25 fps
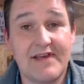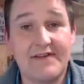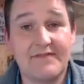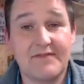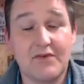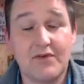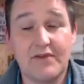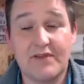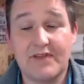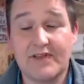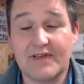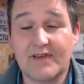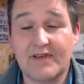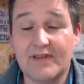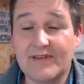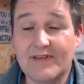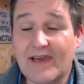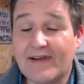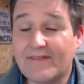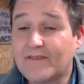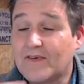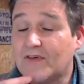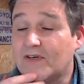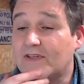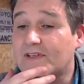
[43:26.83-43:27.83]
for the Dreamer?
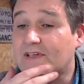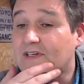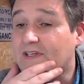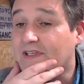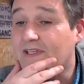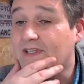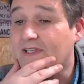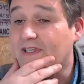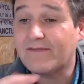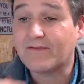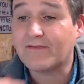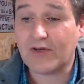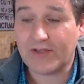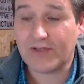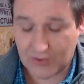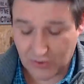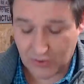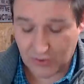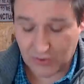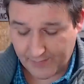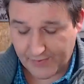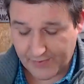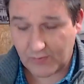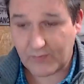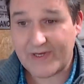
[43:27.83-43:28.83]
I've got the
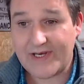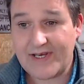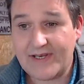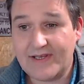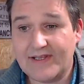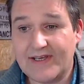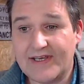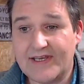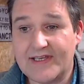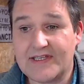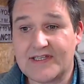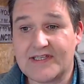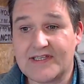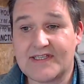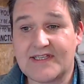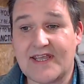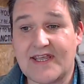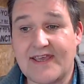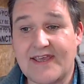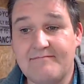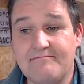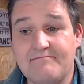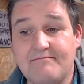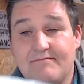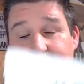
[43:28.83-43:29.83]
copper one. It's
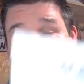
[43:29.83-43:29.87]
here.